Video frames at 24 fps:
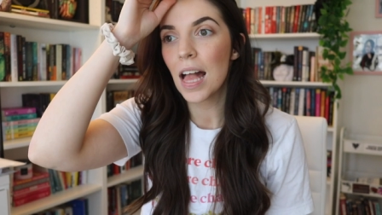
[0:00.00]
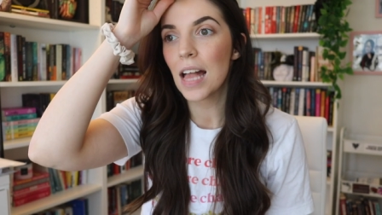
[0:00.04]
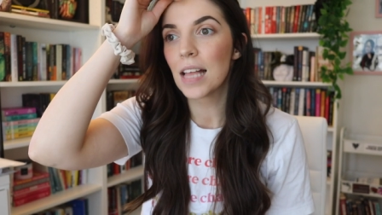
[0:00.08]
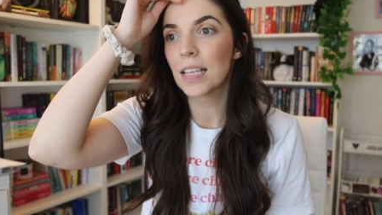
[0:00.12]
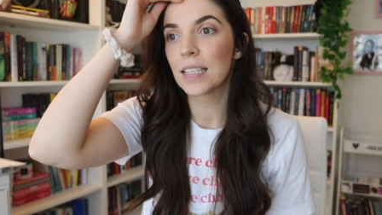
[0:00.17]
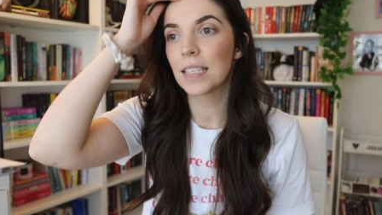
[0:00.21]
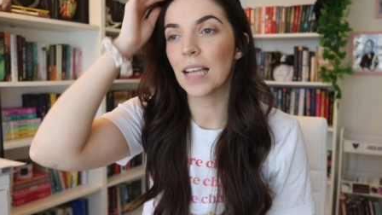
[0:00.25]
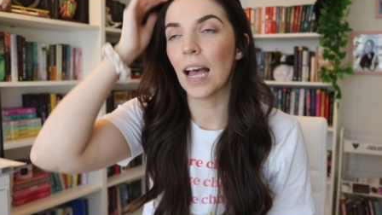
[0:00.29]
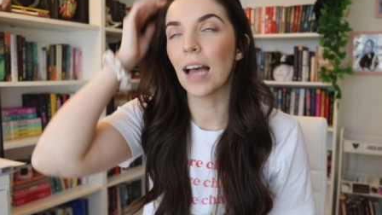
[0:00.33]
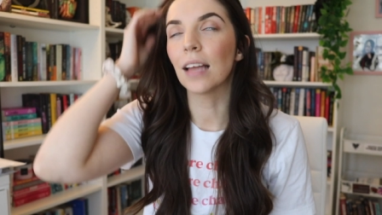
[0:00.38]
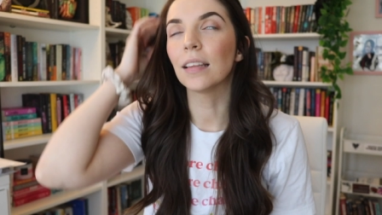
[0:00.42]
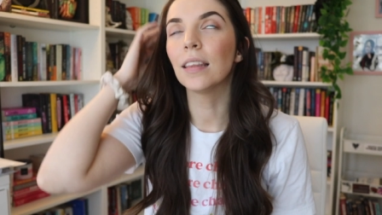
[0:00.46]

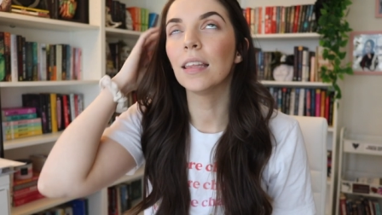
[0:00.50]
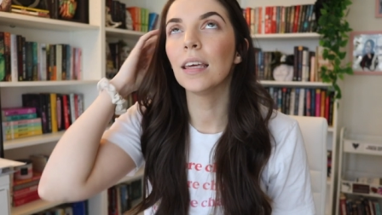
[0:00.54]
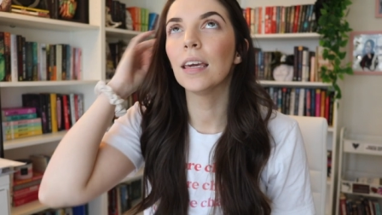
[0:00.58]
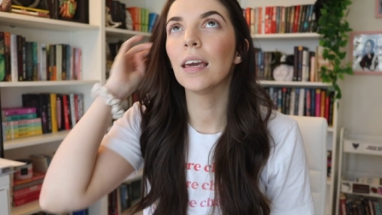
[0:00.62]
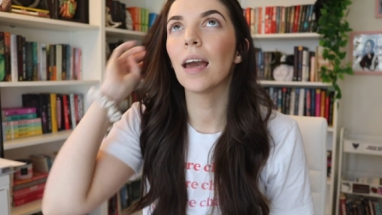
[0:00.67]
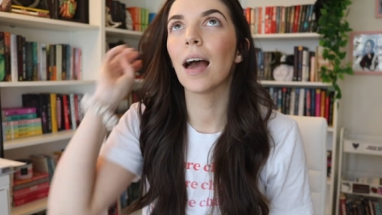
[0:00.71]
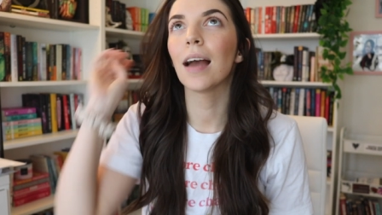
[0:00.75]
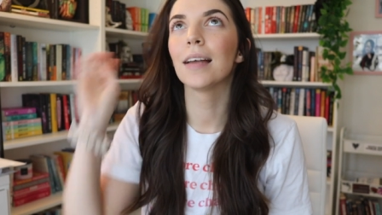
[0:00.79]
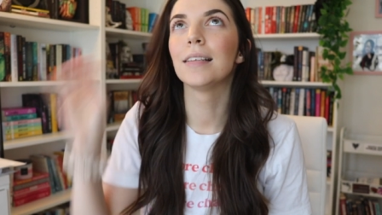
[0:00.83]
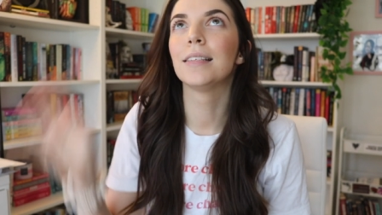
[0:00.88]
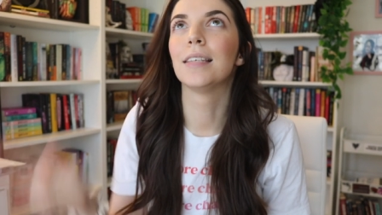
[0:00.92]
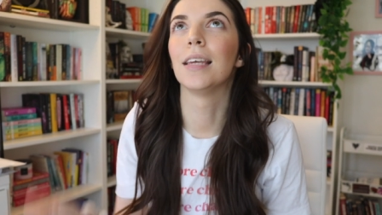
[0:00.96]
Sadly,
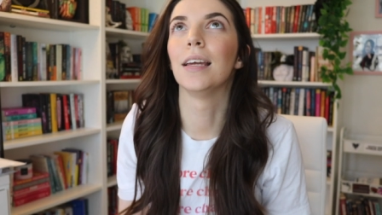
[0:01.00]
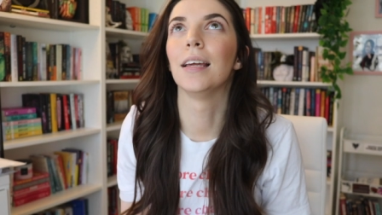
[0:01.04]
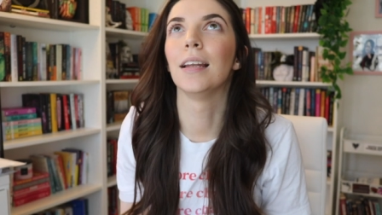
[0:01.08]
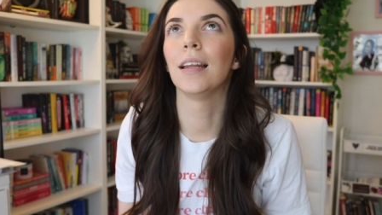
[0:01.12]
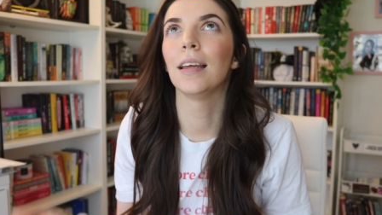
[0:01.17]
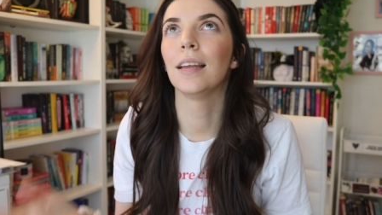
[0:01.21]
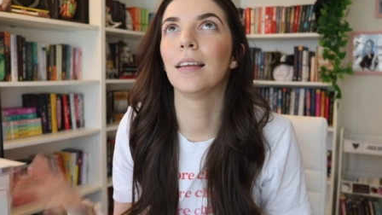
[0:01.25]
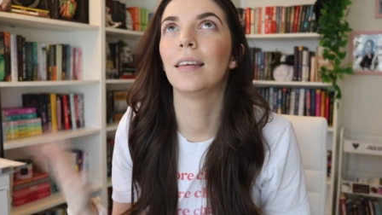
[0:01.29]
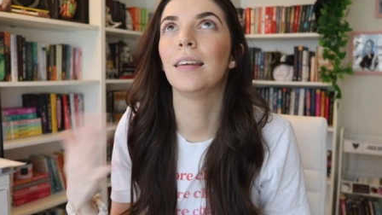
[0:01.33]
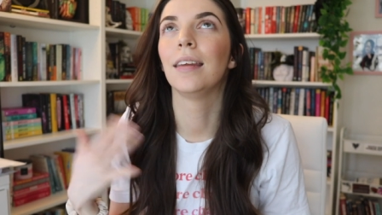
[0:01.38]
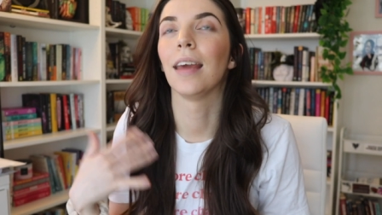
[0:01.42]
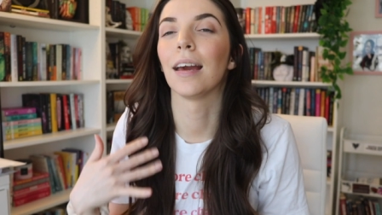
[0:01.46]
I
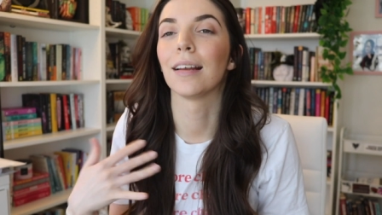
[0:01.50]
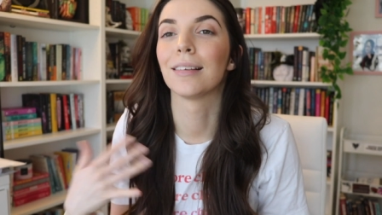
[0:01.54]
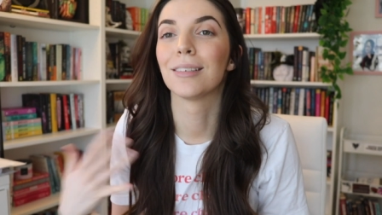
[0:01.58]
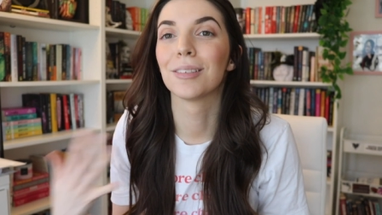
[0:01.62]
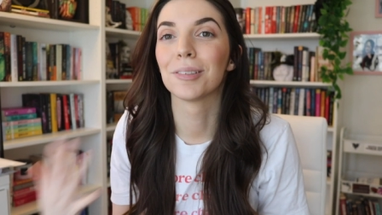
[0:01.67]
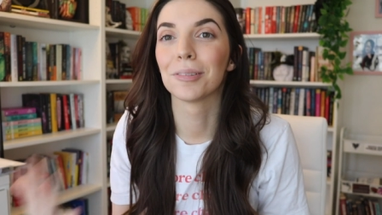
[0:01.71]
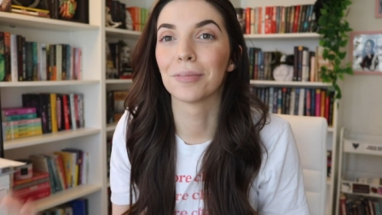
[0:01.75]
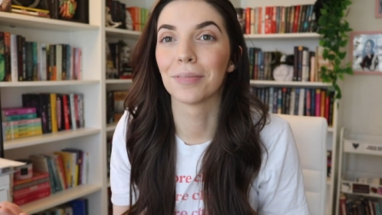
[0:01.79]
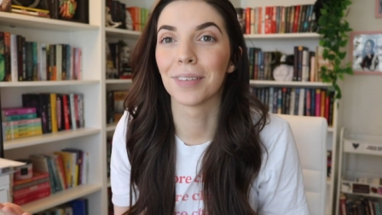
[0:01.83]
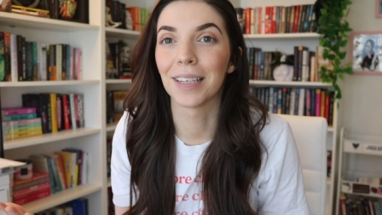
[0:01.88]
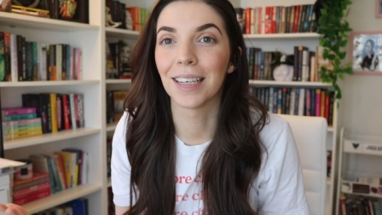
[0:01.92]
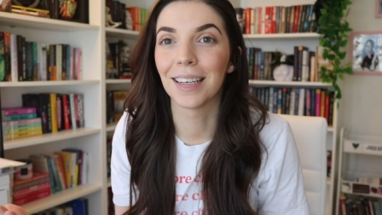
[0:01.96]
didn't get
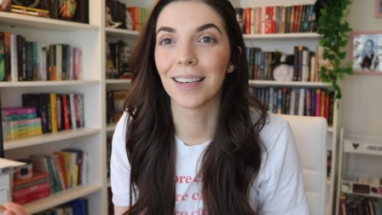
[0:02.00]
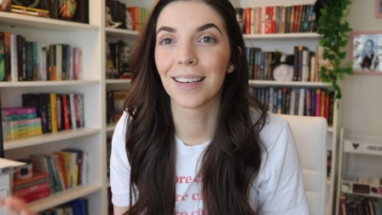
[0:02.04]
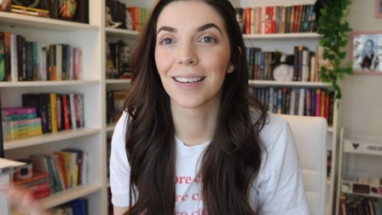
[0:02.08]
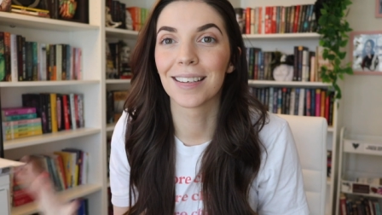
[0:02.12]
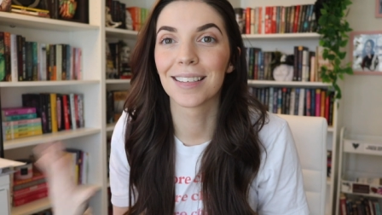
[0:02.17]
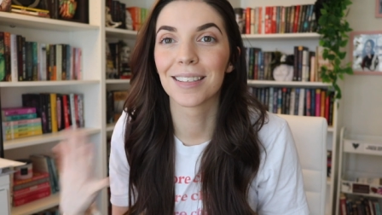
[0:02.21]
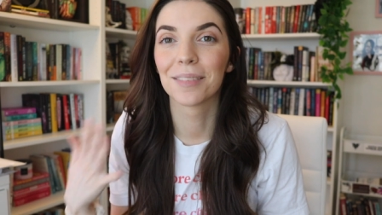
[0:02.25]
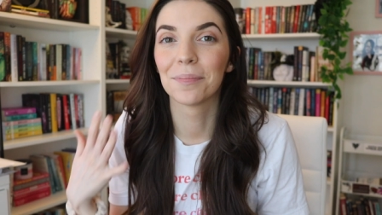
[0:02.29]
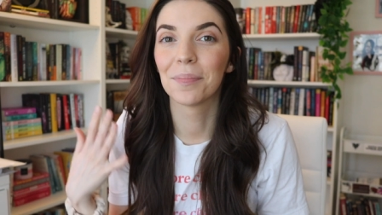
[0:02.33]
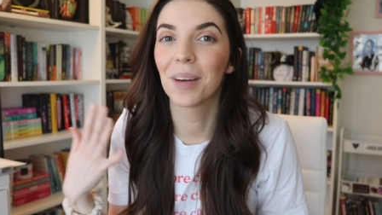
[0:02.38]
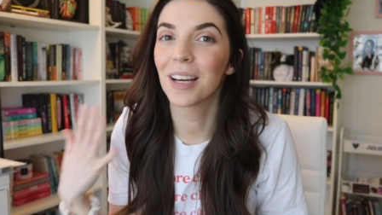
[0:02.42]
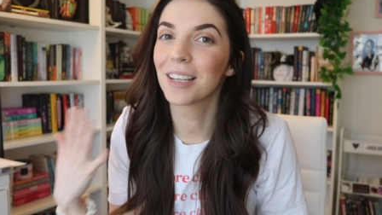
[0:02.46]
to read
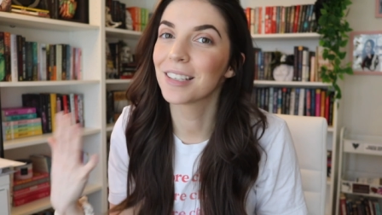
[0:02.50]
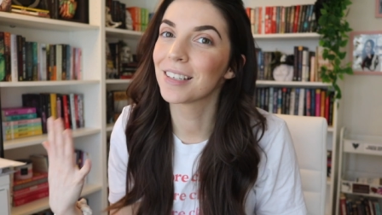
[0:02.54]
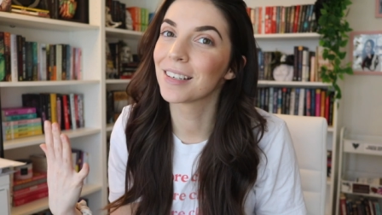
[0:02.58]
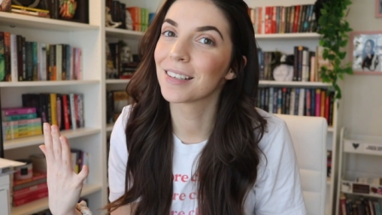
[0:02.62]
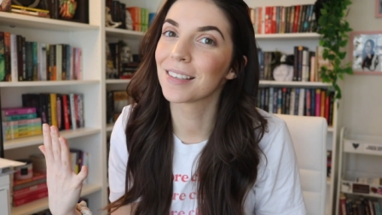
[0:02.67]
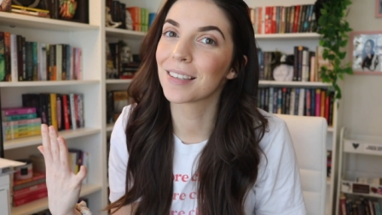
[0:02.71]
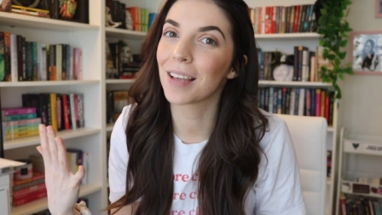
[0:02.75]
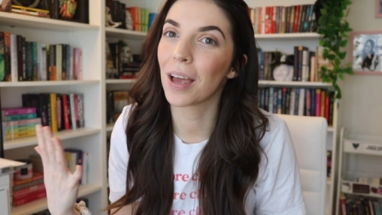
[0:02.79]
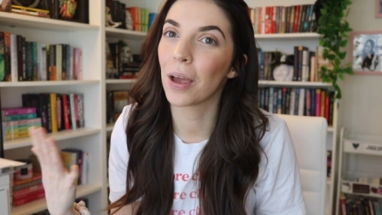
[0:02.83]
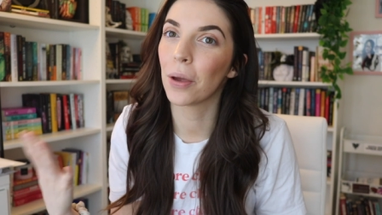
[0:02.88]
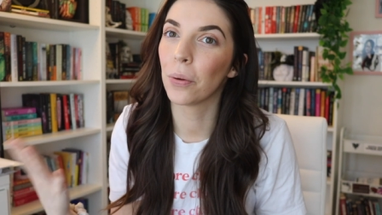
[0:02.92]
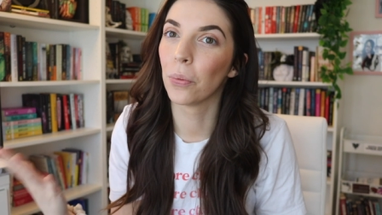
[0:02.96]
as much
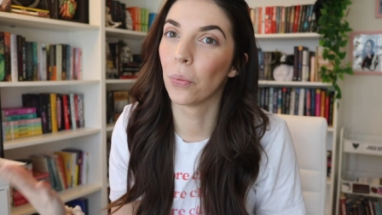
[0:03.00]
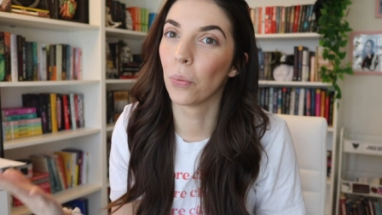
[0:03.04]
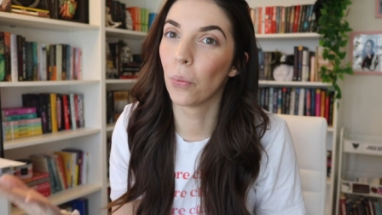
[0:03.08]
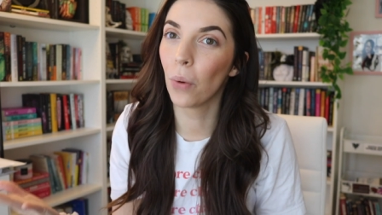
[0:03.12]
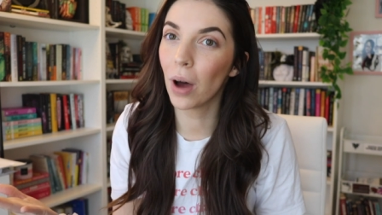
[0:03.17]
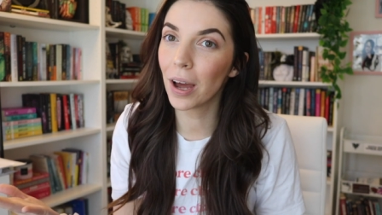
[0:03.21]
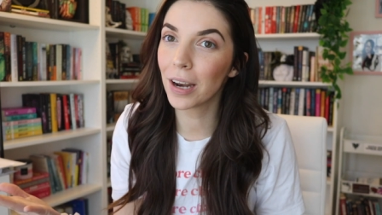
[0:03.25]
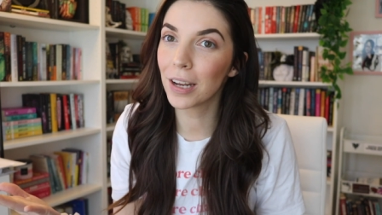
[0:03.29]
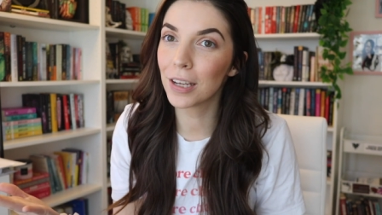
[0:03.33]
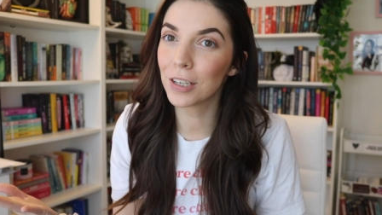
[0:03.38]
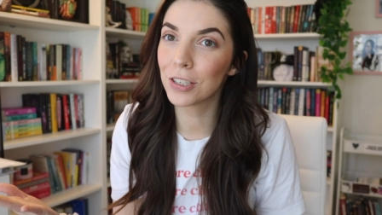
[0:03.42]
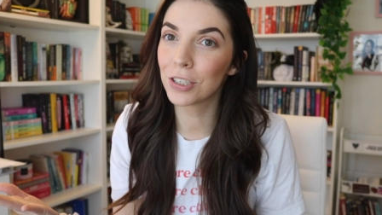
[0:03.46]
as I
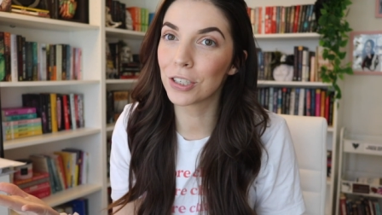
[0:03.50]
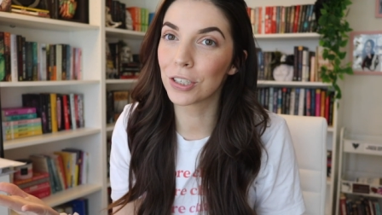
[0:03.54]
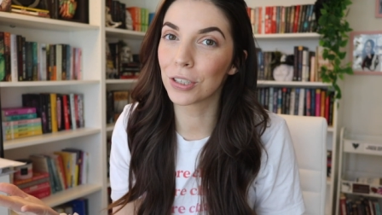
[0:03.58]
wanted